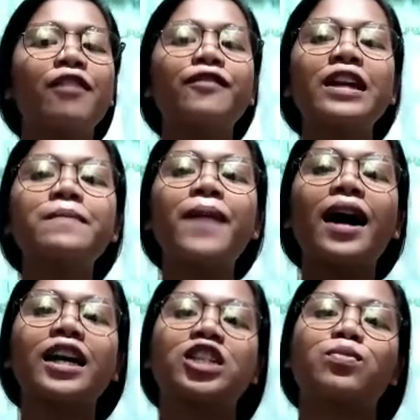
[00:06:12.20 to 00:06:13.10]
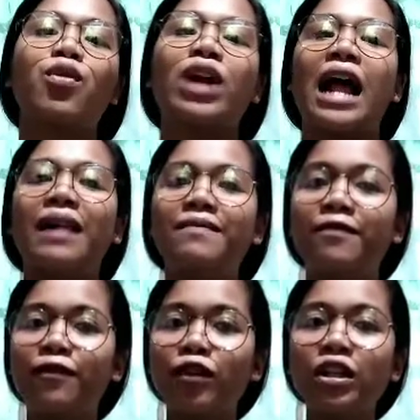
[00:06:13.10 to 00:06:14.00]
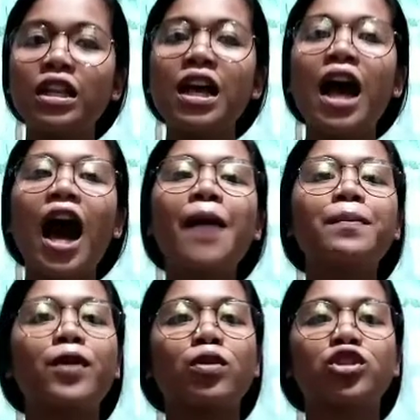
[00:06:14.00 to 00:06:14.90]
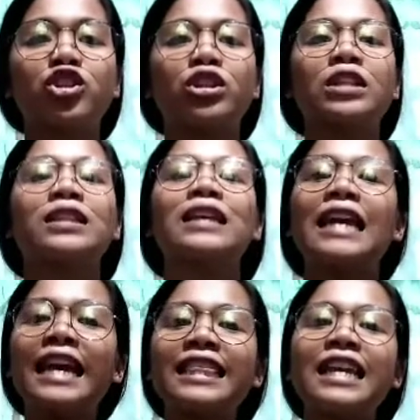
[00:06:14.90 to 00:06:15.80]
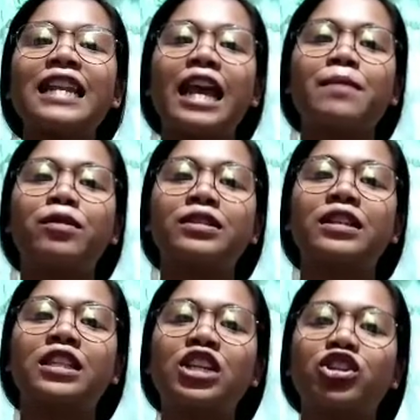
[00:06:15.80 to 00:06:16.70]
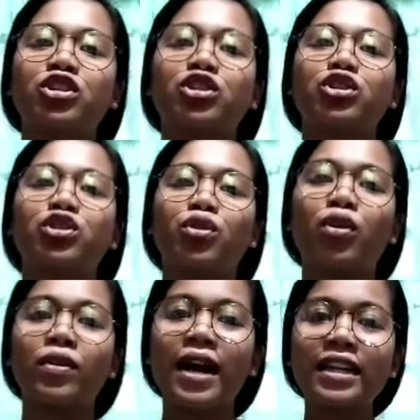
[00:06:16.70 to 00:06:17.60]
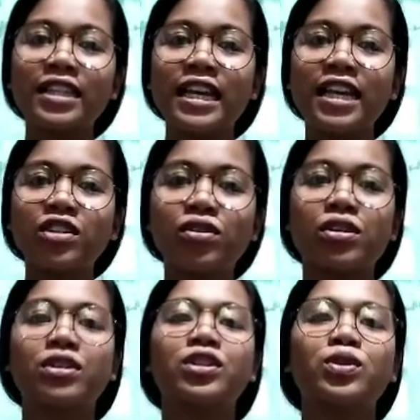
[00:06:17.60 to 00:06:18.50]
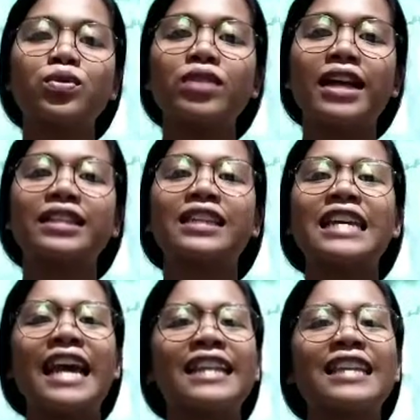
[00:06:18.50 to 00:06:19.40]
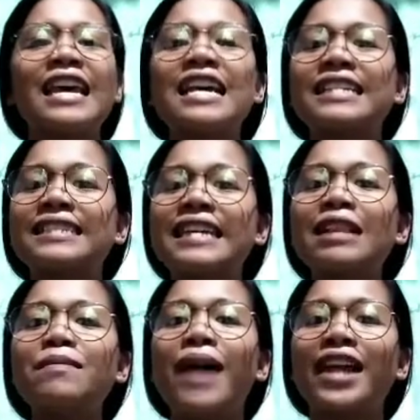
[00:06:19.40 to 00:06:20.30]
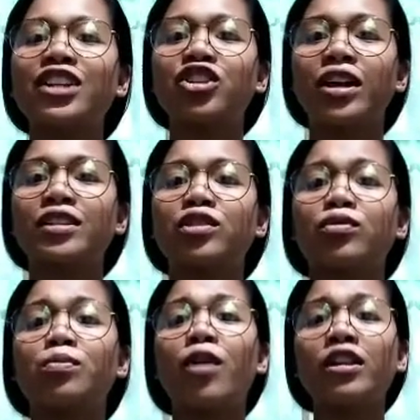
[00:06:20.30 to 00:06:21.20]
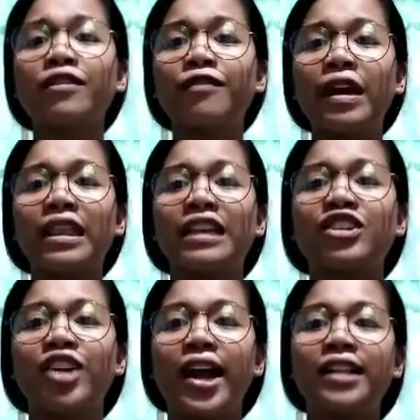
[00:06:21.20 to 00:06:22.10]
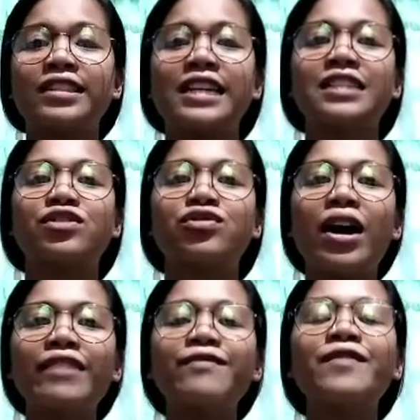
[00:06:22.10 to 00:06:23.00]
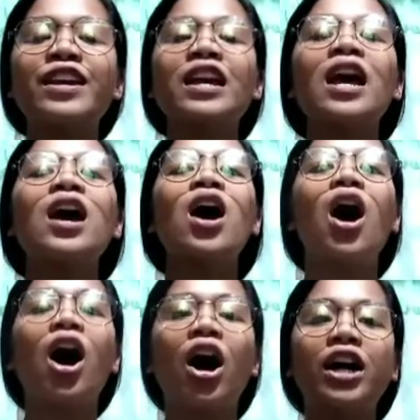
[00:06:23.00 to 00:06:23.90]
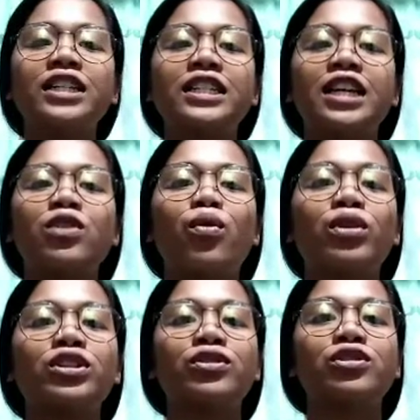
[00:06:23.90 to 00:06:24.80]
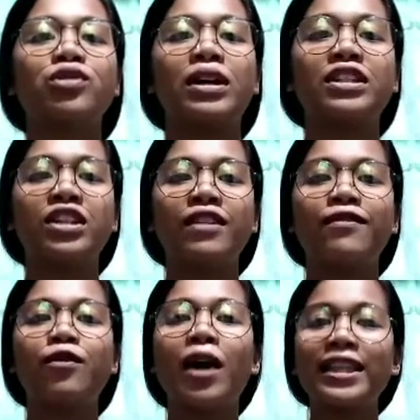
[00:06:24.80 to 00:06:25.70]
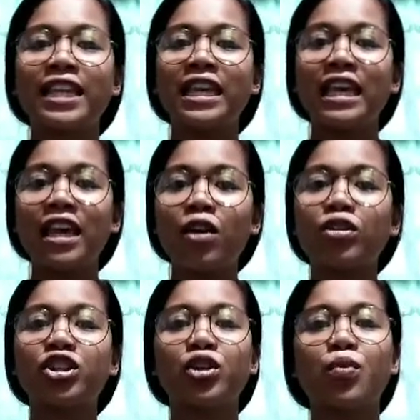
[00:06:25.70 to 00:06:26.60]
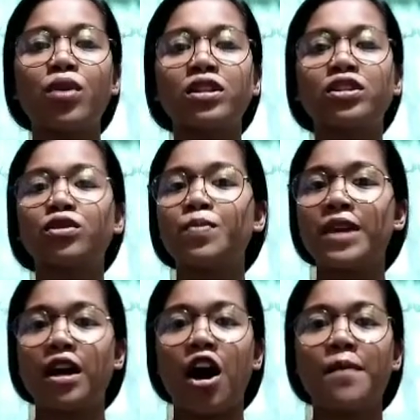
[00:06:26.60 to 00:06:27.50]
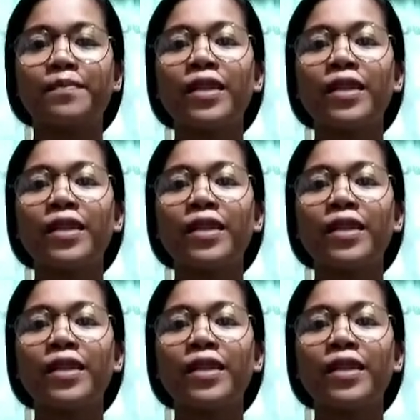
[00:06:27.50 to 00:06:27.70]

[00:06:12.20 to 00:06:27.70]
Feedback is more helpful approach. It enables the teacher to correct his or her student, yet still manages to motivate the child in striving hard in order to achieve what he or she wants to become.